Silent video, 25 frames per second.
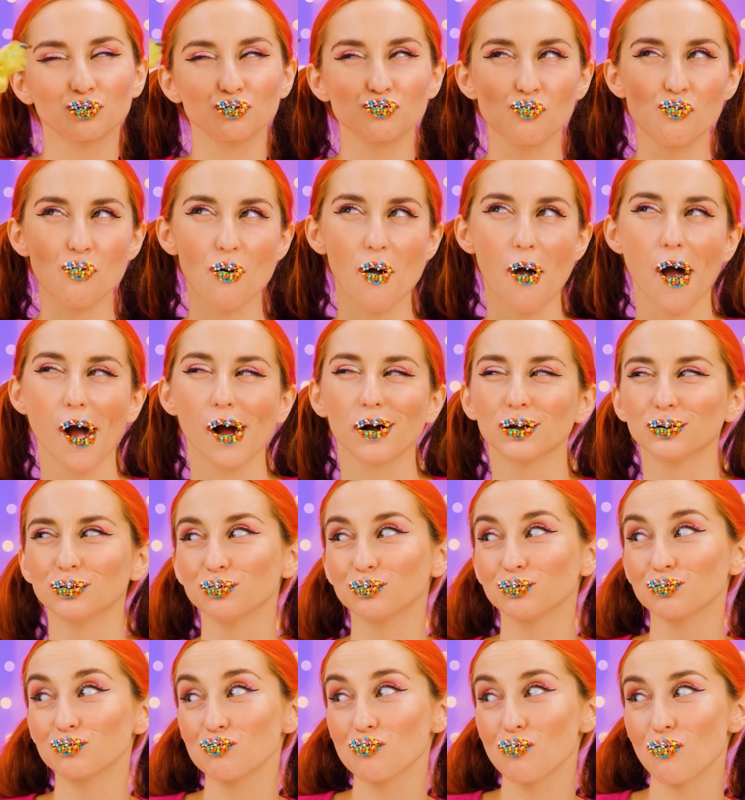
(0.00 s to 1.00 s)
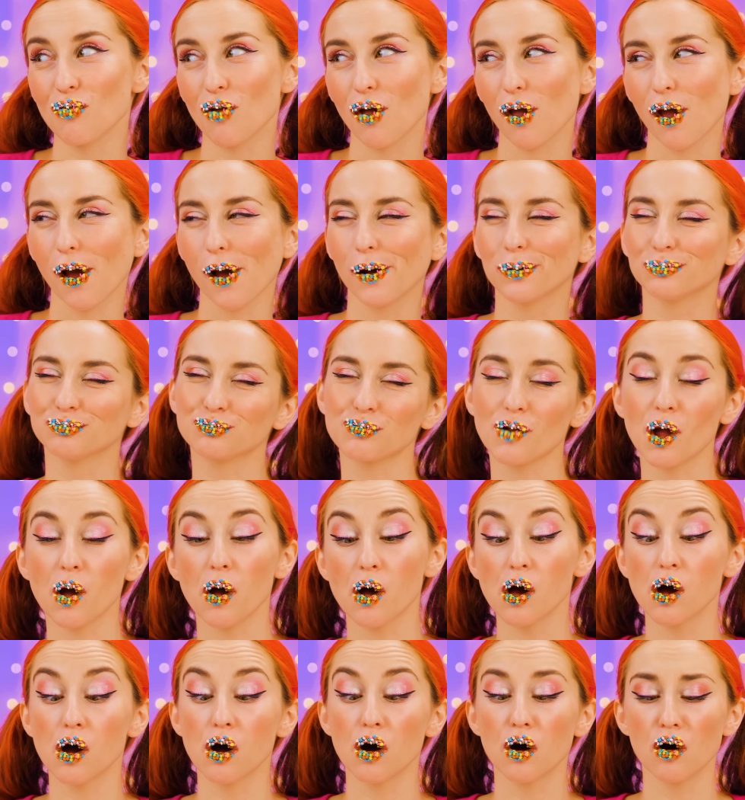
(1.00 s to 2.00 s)
is the sprinkles.
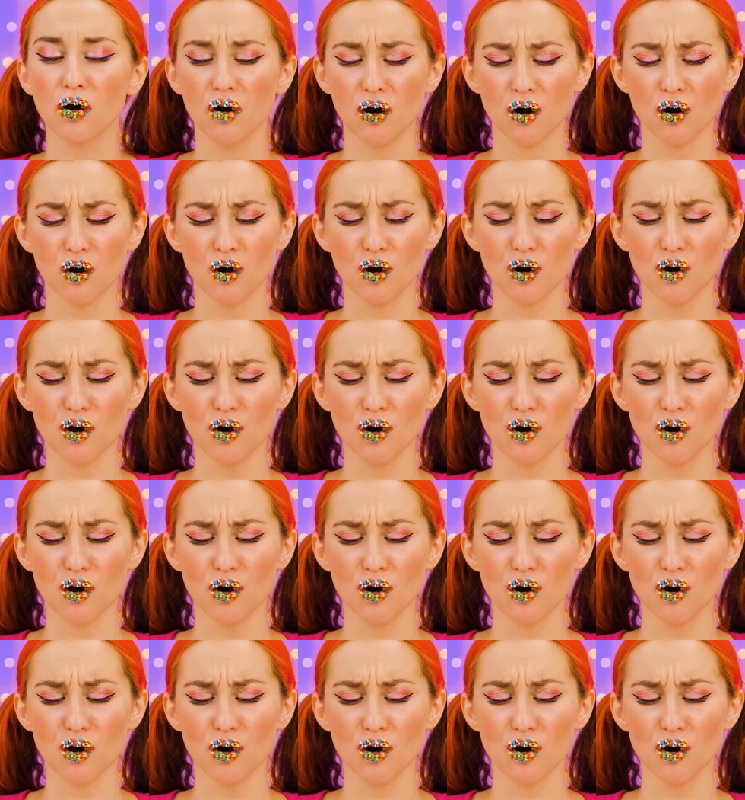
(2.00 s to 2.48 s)
Oh,